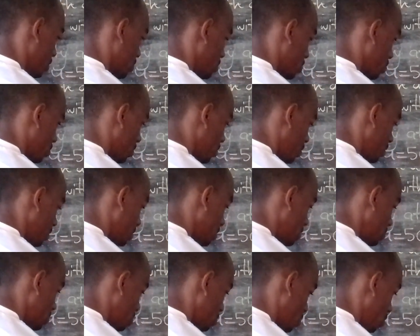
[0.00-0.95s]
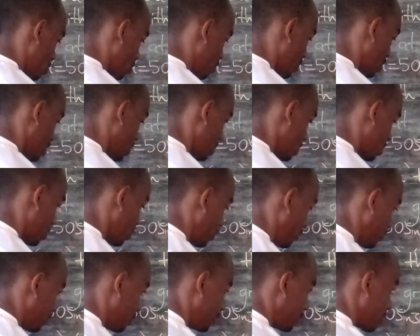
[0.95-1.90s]
So this over here
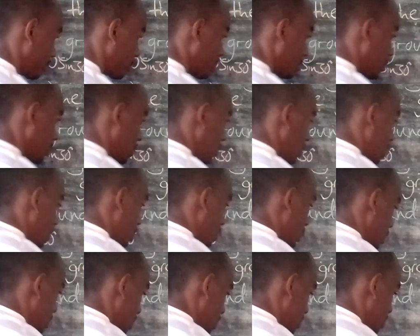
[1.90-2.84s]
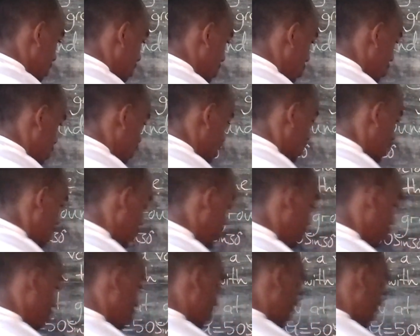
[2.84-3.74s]
is our time of